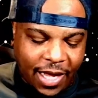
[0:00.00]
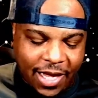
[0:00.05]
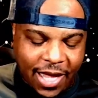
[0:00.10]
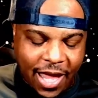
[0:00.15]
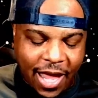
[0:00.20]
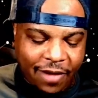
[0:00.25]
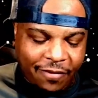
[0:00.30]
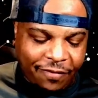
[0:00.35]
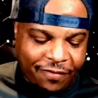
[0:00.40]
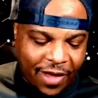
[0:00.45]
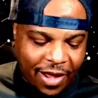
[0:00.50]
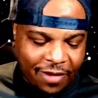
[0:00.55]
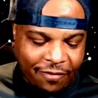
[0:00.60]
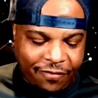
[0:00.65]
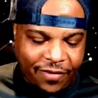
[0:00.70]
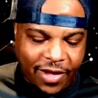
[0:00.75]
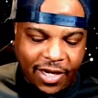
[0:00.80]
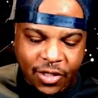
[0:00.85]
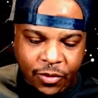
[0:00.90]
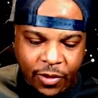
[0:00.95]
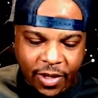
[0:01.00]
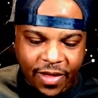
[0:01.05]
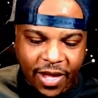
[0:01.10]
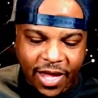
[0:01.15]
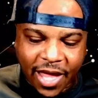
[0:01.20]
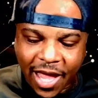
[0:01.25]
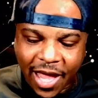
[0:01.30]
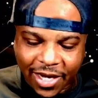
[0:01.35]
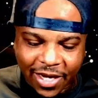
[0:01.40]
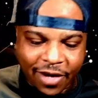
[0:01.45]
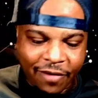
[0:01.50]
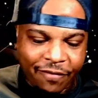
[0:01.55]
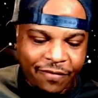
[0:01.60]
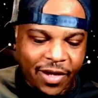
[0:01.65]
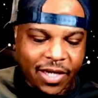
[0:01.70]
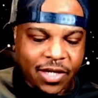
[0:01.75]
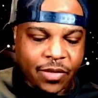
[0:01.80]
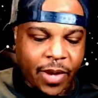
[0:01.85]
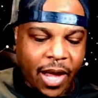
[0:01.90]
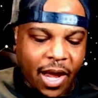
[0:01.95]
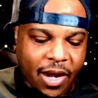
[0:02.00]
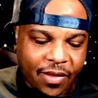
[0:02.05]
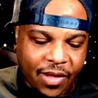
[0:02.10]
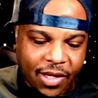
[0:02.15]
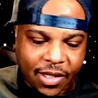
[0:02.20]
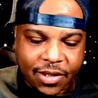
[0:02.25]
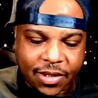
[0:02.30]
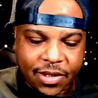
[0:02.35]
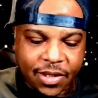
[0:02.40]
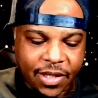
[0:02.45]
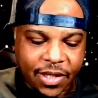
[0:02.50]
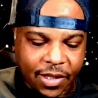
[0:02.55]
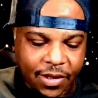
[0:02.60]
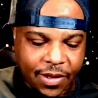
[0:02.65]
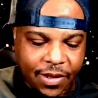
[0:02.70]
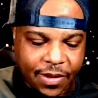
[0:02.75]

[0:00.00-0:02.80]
can't find victory. They can't get a victory out of this.